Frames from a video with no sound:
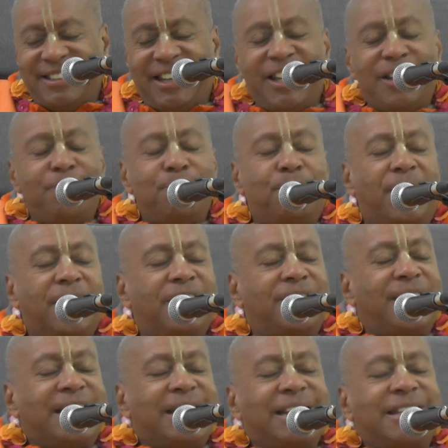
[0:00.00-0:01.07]
In
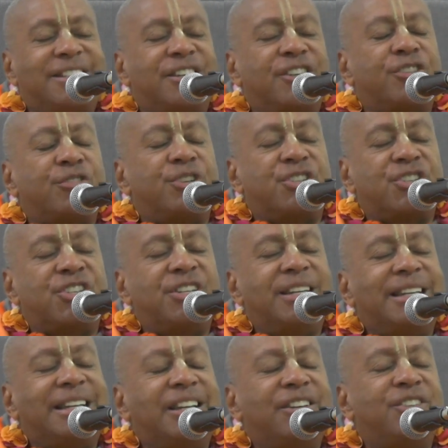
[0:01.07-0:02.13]
Bhagavad Gita, Krishna
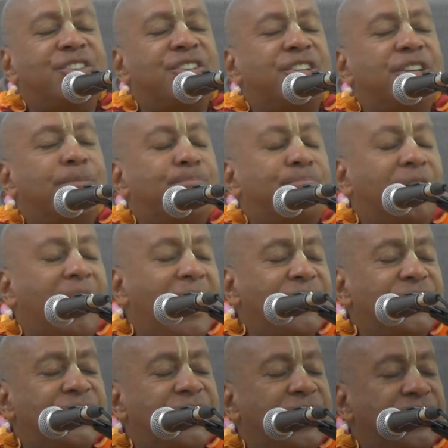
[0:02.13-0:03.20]
gives the
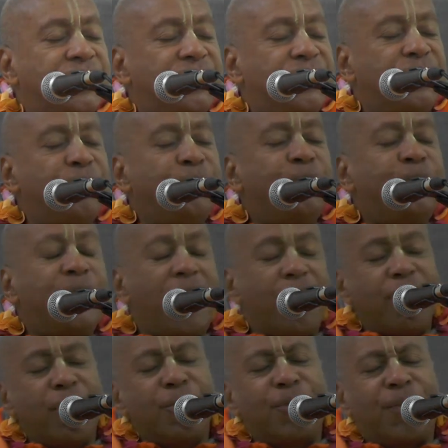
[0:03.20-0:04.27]
process to
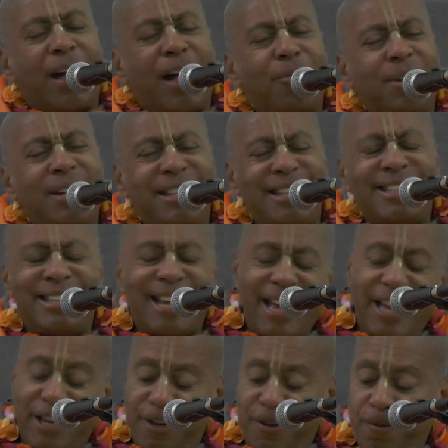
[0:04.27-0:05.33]
verify what he's
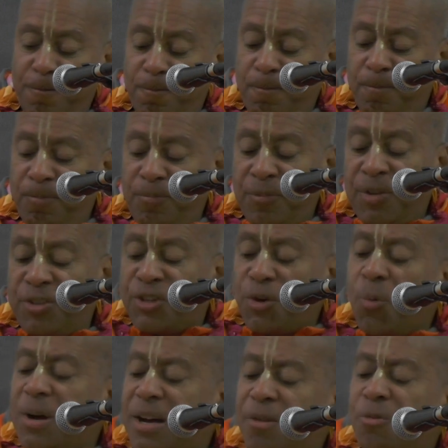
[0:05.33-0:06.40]
saying.
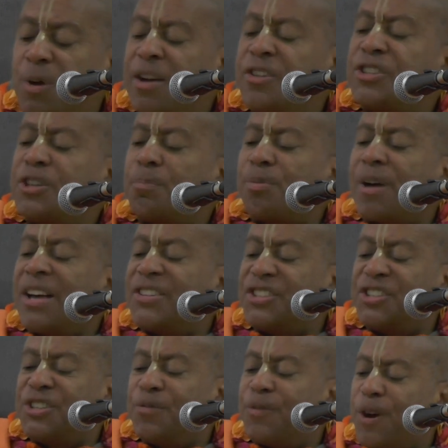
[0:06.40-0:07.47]
So where's the
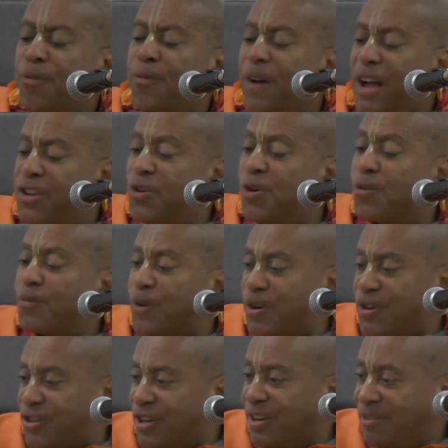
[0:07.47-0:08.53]
process to verify your
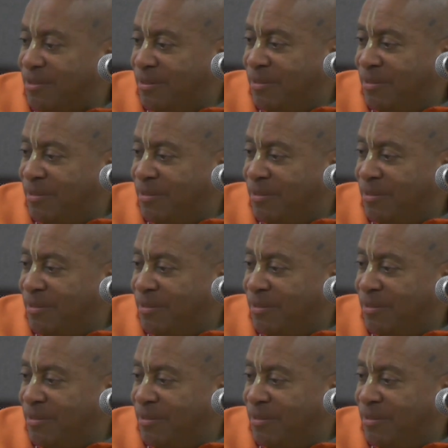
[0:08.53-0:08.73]
version?